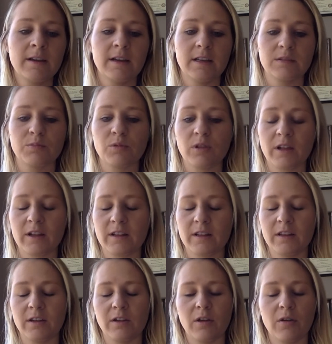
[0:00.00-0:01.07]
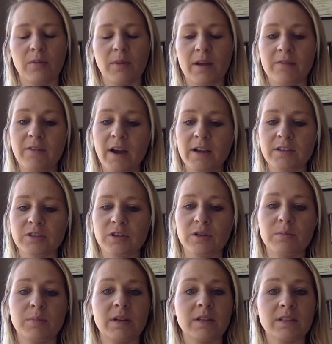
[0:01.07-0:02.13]
it's more likely to go bad faster,
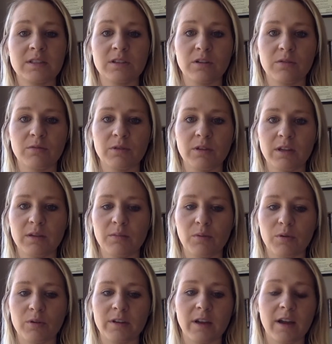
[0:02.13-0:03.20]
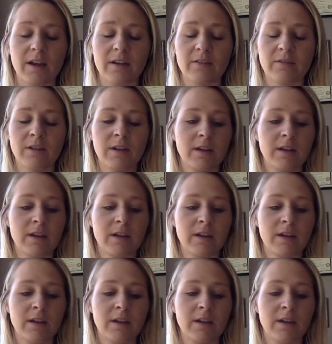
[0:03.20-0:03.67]
but it's still really important to have